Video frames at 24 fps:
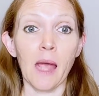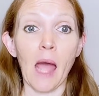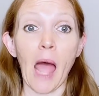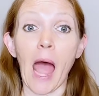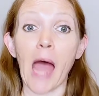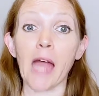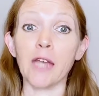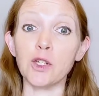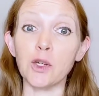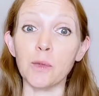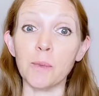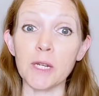
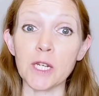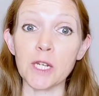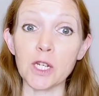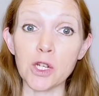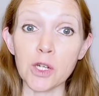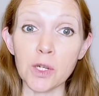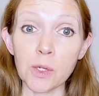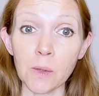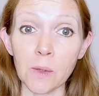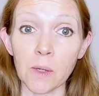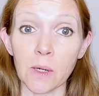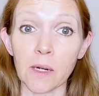And to be
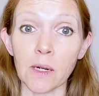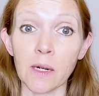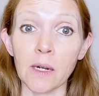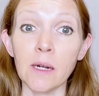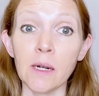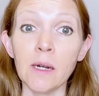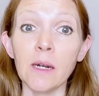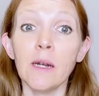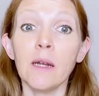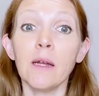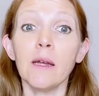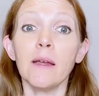
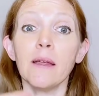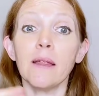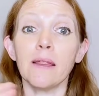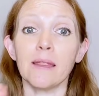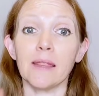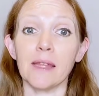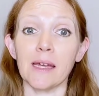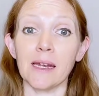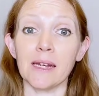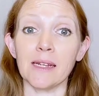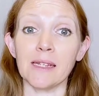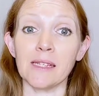sure
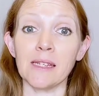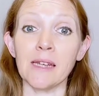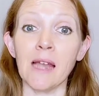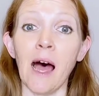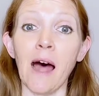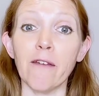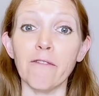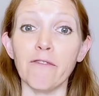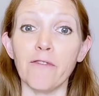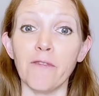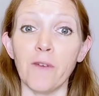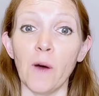that is
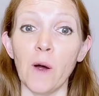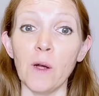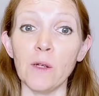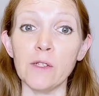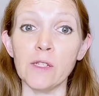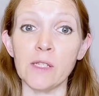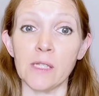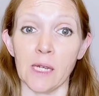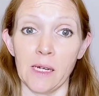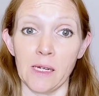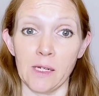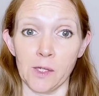not
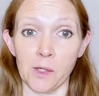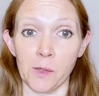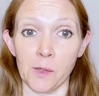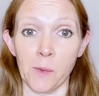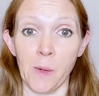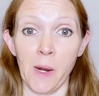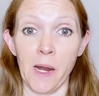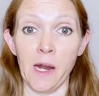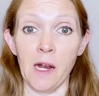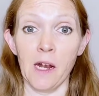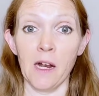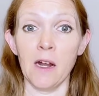false, I
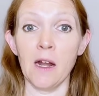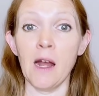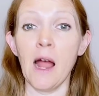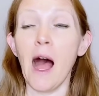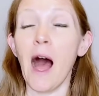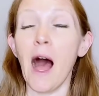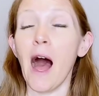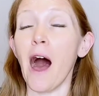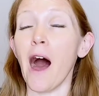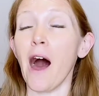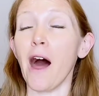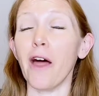swear,
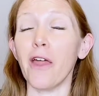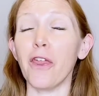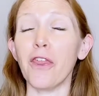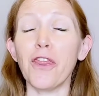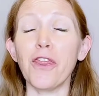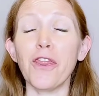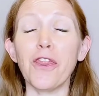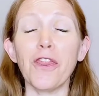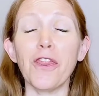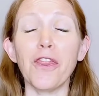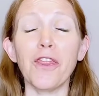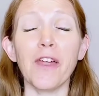a
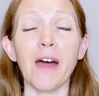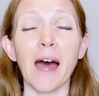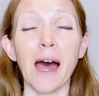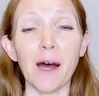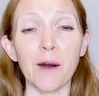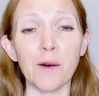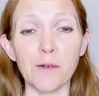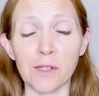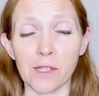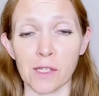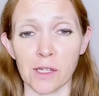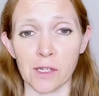
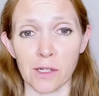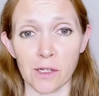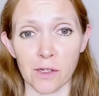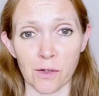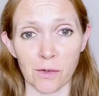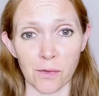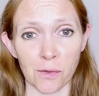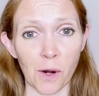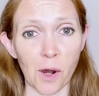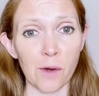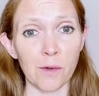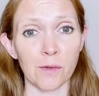thousand
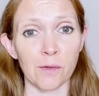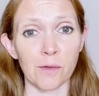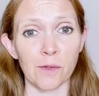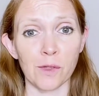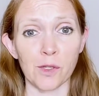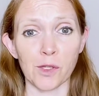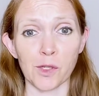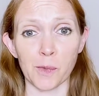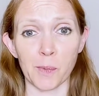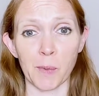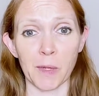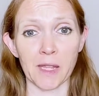
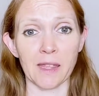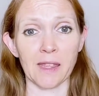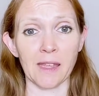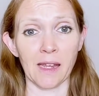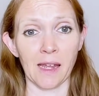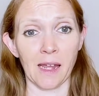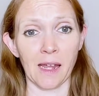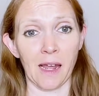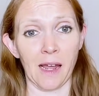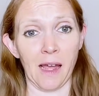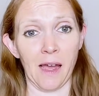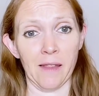groans, but
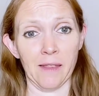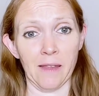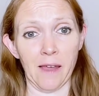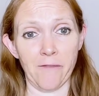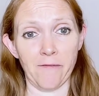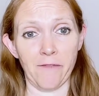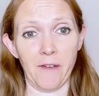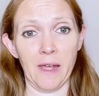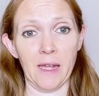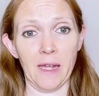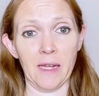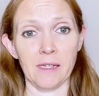thinking on thy
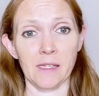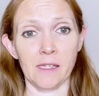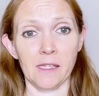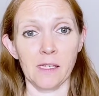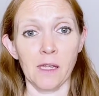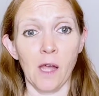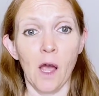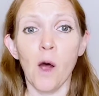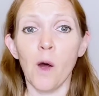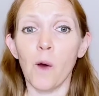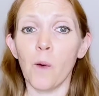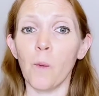face,
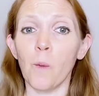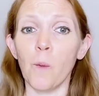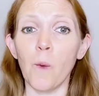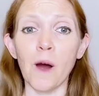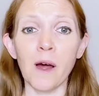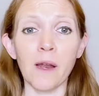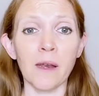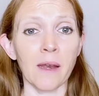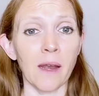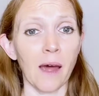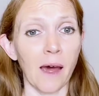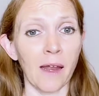
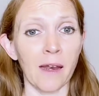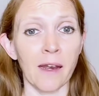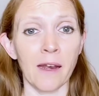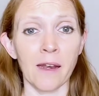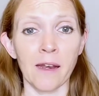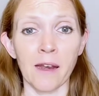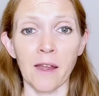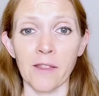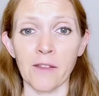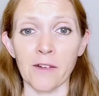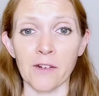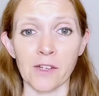one on
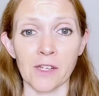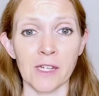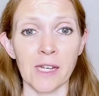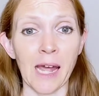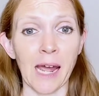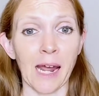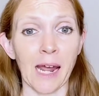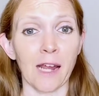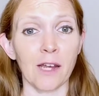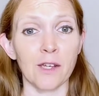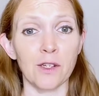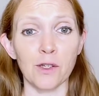another's
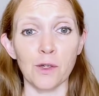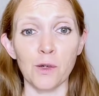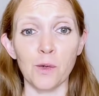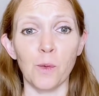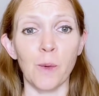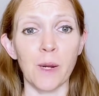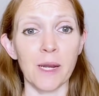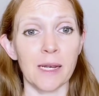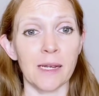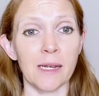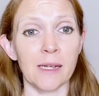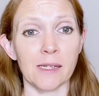neck, do
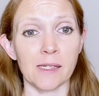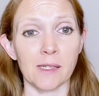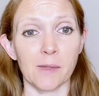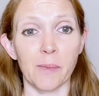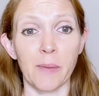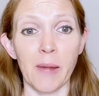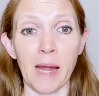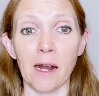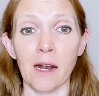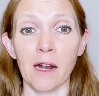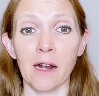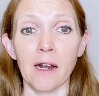witness
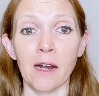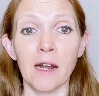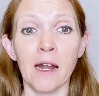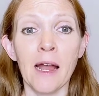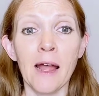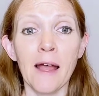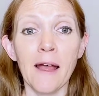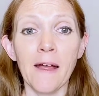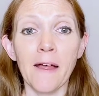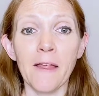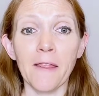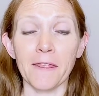bear,
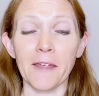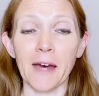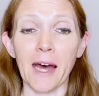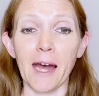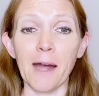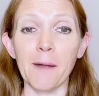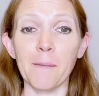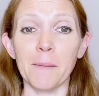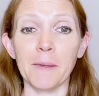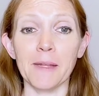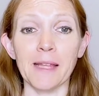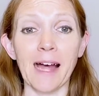
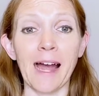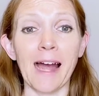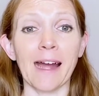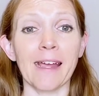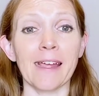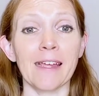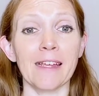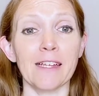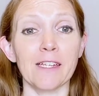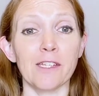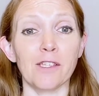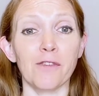thy
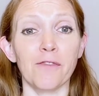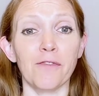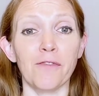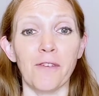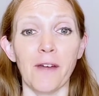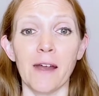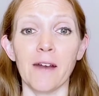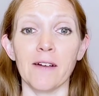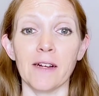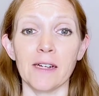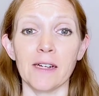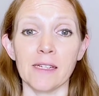black is
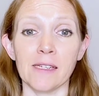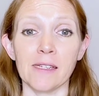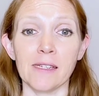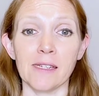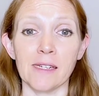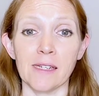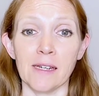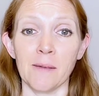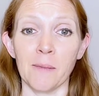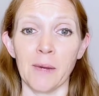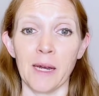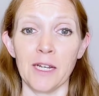
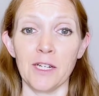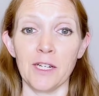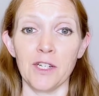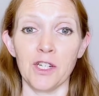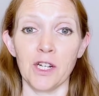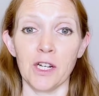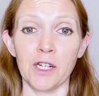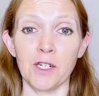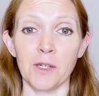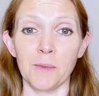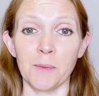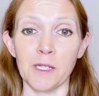fairest in my
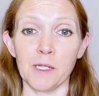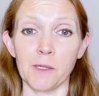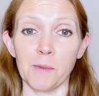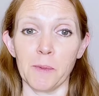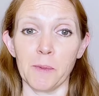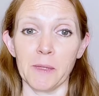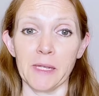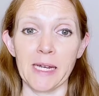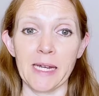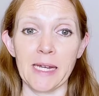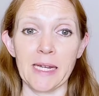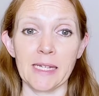judgment's
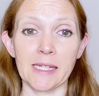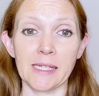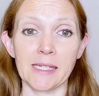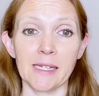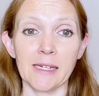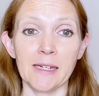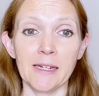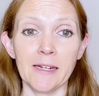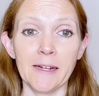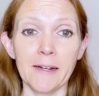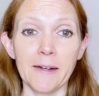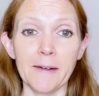place.